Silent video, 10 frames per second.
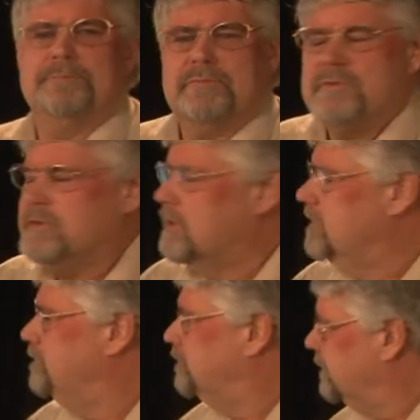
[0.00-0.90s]
So
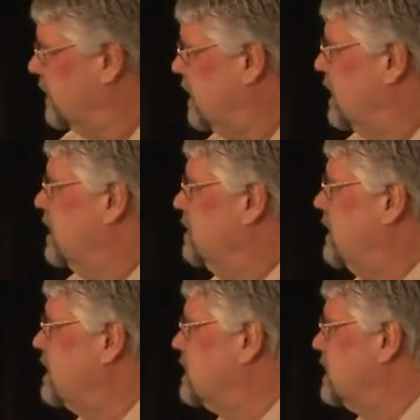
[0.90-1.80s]

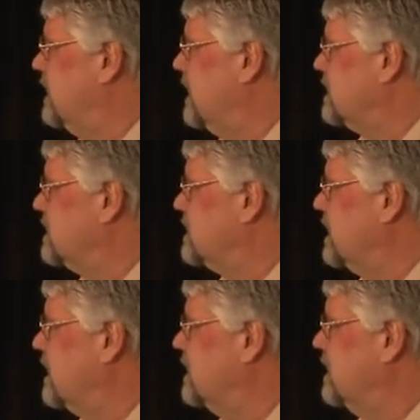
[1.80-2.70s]
basically this is
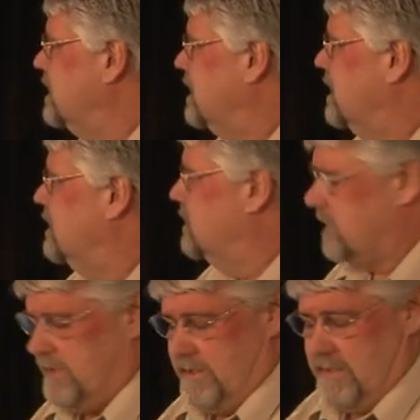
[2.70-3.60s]
uh, what
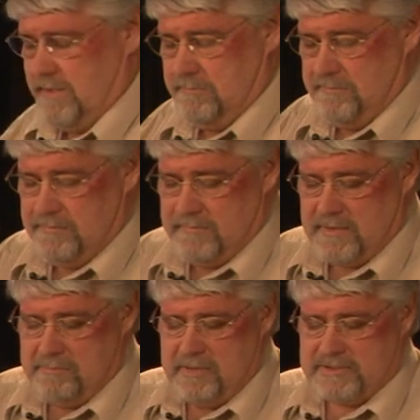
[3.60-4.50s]
the
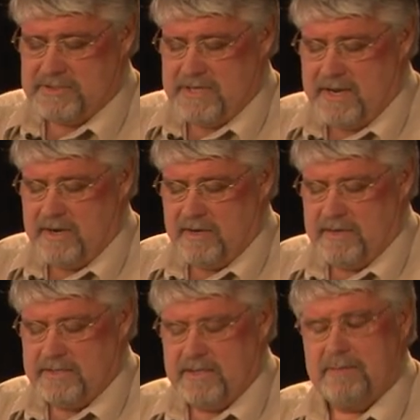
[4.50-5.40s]
combustion air
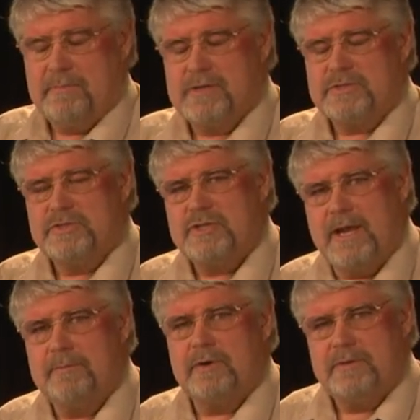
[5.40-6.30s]
and the combustion
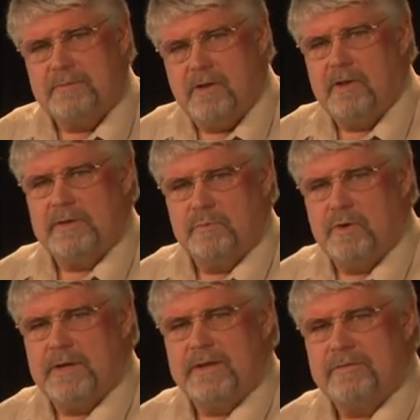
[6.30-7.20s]
chamber all in
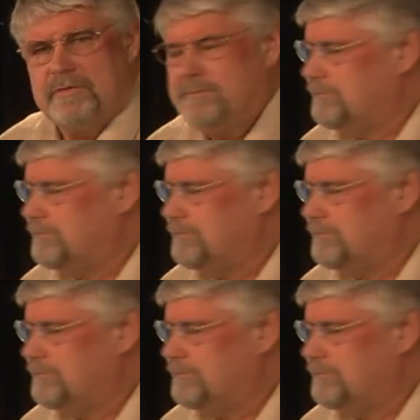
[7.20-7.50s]
one is.